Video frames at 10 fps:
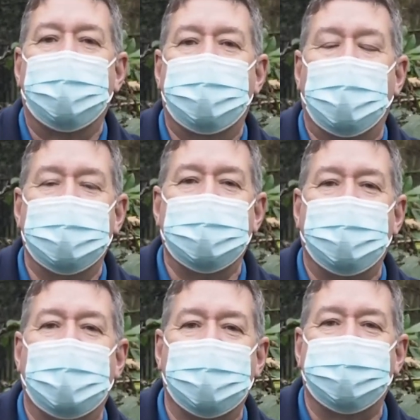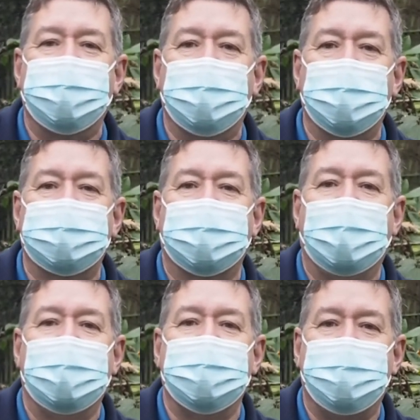put your bird food and
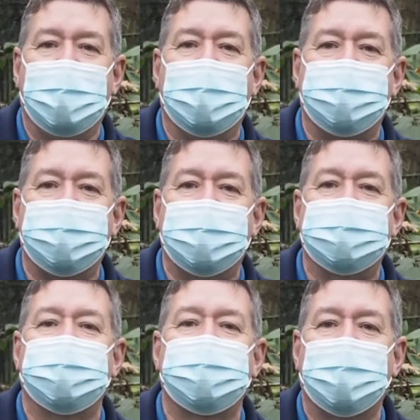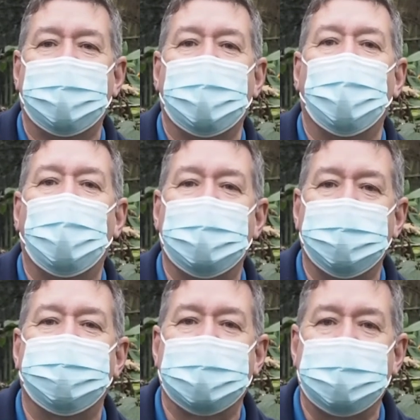your bird feeders where you
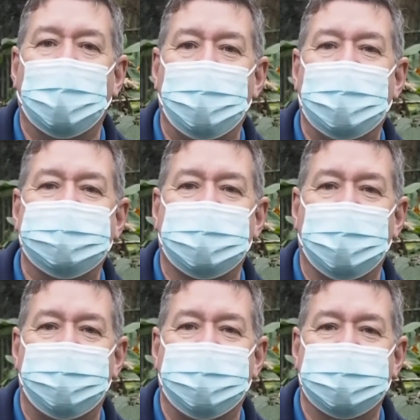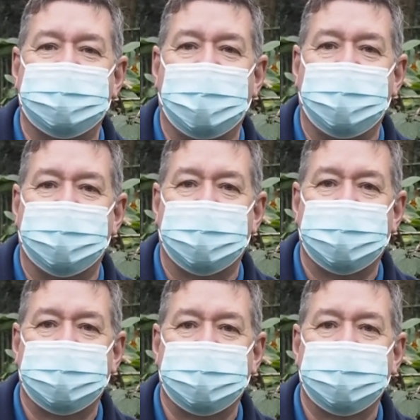think your birds are going to feel safe.
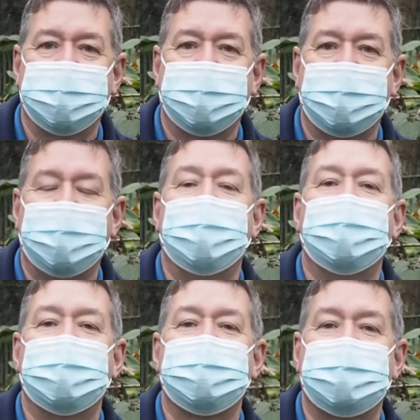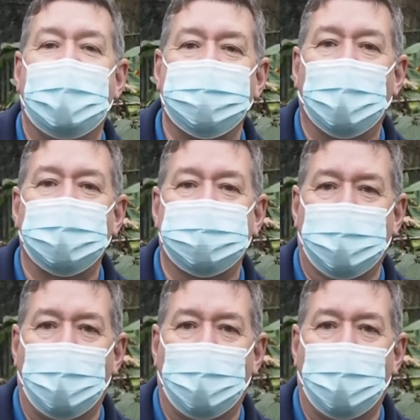Same goes for